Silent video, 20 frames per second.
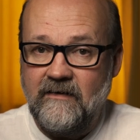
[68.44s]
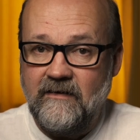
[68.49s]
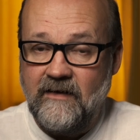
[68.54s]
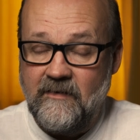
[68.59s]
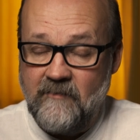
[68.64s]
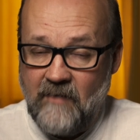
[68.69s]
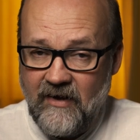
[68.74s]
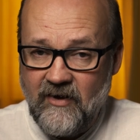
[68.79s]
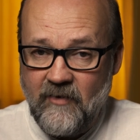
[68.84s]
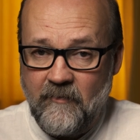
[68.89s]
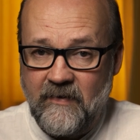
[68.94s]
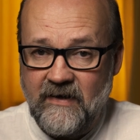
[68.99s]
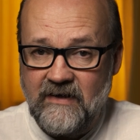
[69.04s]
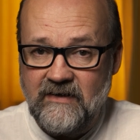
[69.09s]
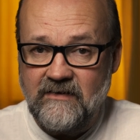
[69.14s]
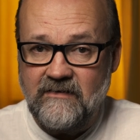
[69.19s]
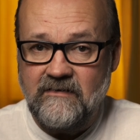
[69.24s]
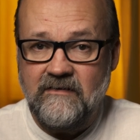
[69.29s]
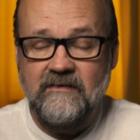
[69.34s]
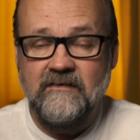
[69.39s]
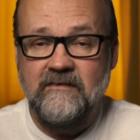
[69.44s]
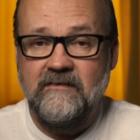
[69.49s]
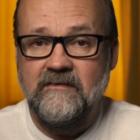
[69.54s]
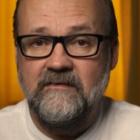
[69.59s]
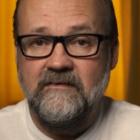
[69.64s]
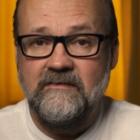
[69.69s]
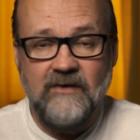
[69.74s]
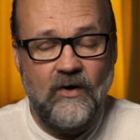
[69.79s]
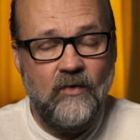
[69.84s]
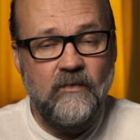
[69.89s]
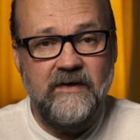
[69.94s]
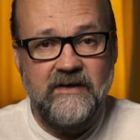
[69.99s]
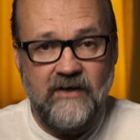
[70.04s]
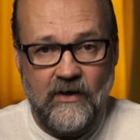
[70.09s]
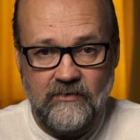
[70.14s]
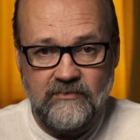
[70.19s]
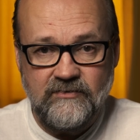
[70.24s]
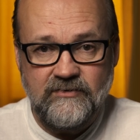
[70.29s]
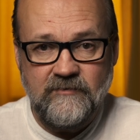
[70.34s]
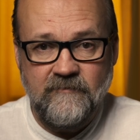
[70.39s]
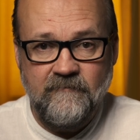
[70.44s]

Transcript: In my opinion, no, we don't.